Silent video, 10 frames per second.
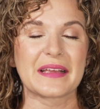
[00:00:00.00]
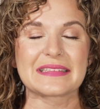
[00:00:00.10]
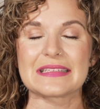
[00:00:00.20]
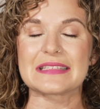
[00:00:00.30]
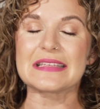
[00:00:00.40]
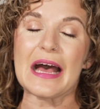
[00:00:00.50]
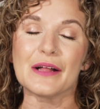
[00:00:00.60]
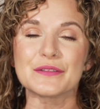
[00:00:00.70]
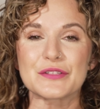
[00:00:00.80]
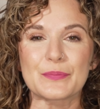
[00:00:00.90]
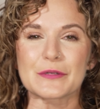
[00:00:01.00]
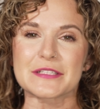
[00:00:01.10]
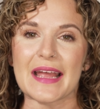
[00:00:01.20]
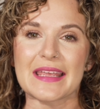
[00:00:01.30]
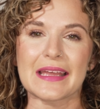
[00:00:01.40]
because it sounds super
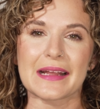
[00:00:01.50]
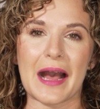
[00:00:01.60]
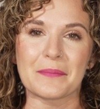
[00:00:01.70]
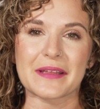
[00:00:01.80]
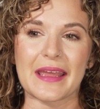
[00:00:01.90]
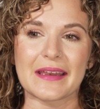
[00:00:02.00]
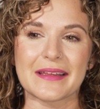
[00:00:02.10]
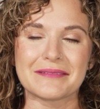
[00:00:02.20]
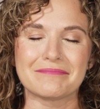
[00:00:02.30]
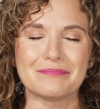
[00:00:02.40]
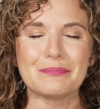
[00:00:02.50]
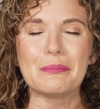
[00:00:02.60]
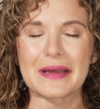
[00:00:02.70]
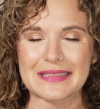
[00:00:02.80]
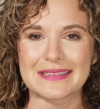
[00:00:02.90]
techy and complicated,
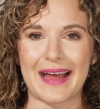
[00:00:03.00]
but it's